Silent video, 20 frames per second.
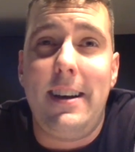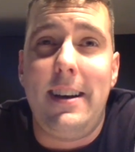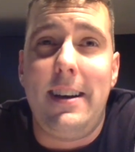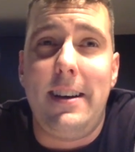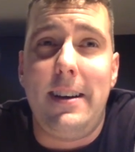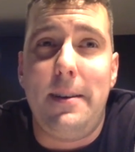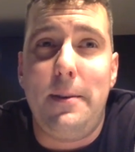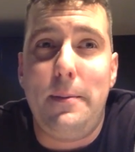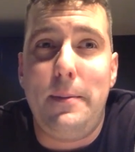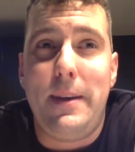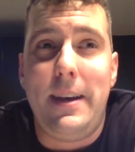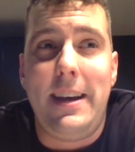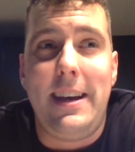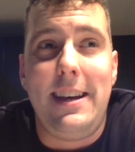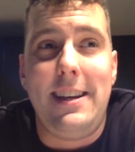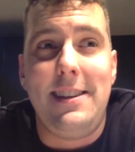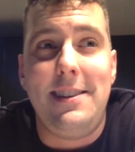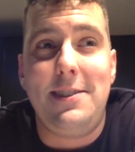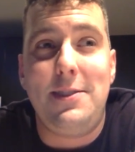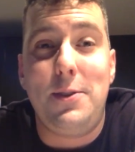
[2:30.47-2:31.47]

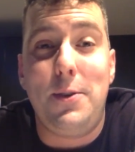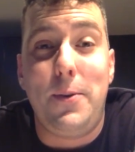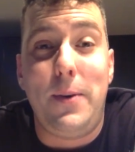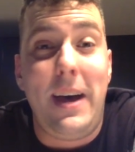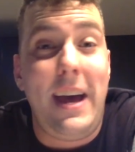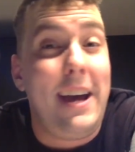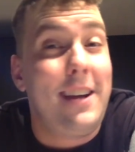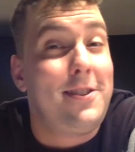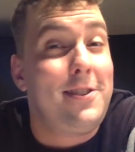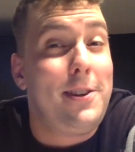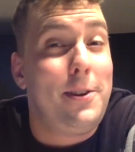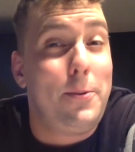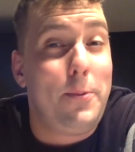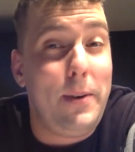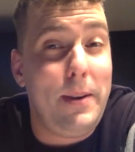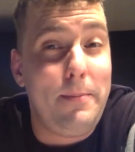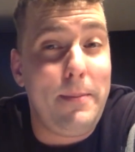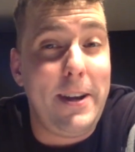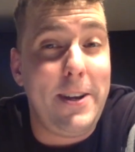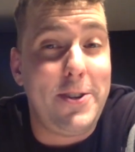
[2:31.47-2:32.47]
And so I actually
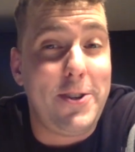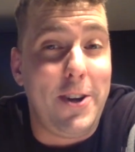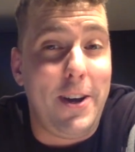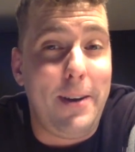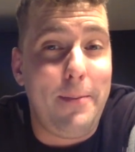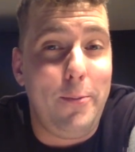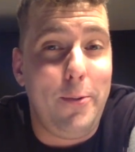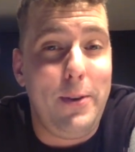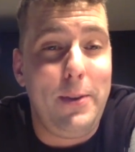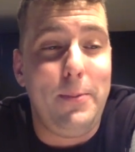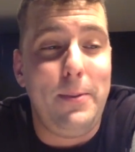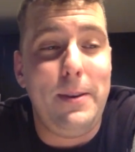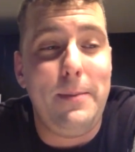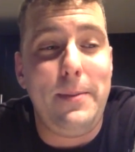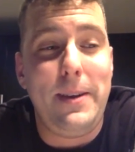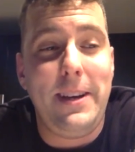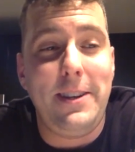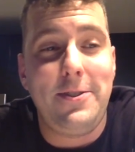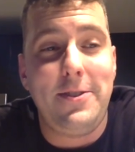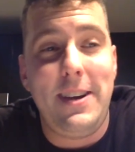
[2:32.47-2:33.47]
quit my job with
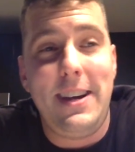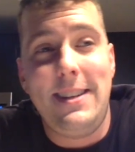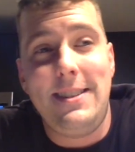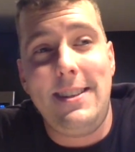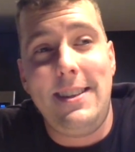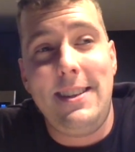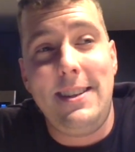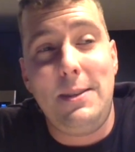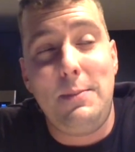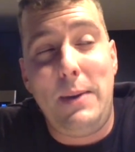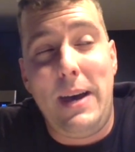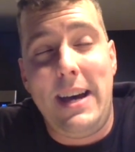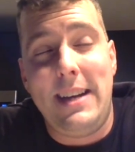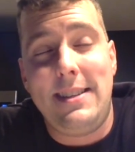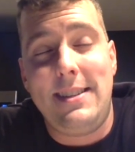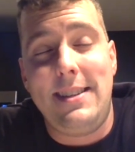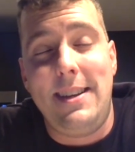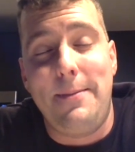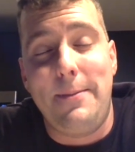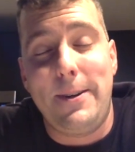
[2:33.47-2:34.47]
Winnipeg Transit this
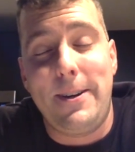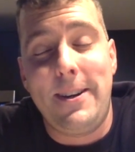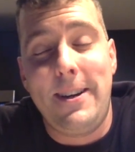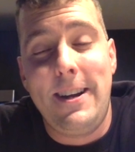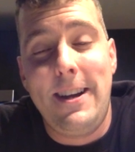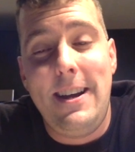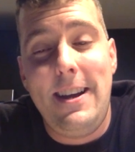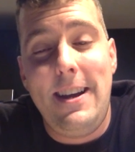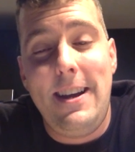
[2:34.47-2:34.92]
past summer,